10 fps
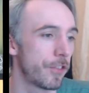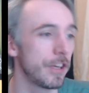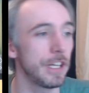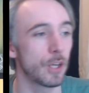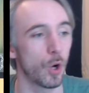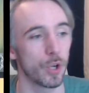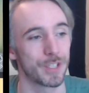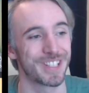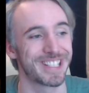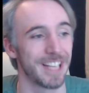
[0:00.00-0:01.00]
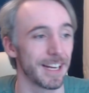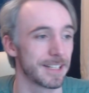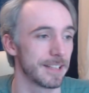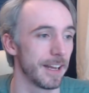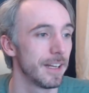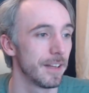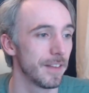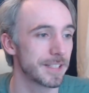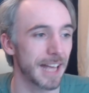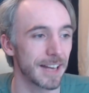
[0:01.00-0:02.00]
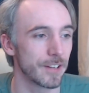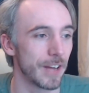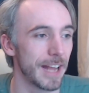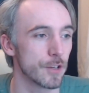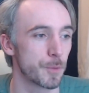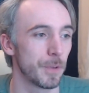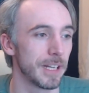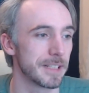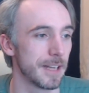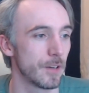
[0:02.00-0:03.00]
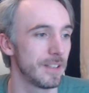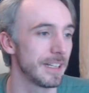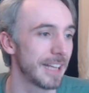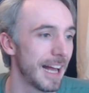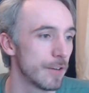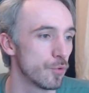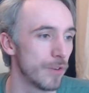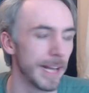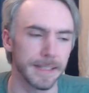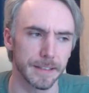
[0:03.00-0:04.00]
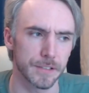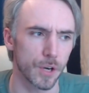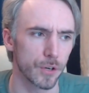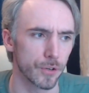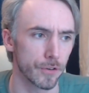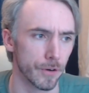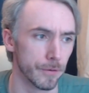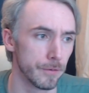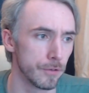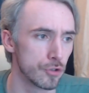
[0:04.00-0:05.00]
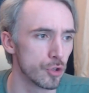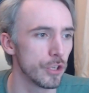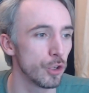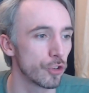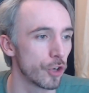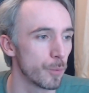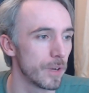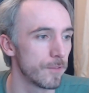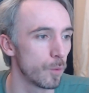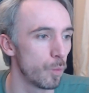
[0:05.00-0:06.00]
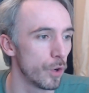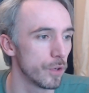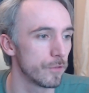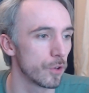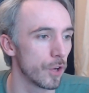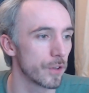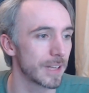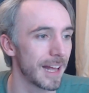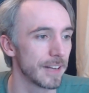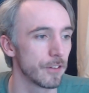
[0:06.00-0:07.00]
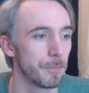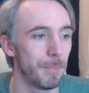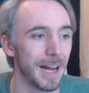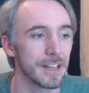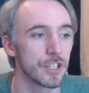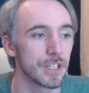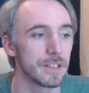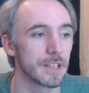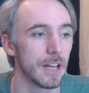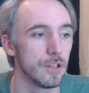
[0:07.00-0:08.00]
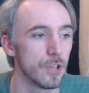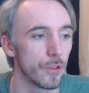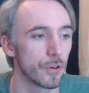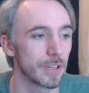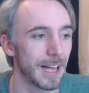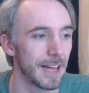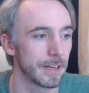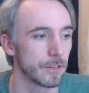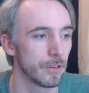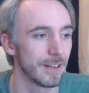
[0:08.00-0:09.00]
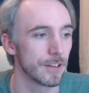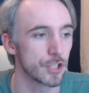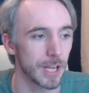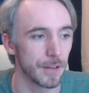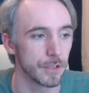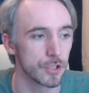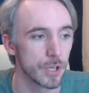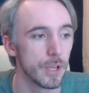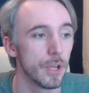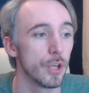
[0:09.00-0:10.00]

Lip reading: cost, 6/6. This character enters play exerted and can't ready at the start of your turn. During your turn, whenever one of your other characters banishes another character in a challenge, you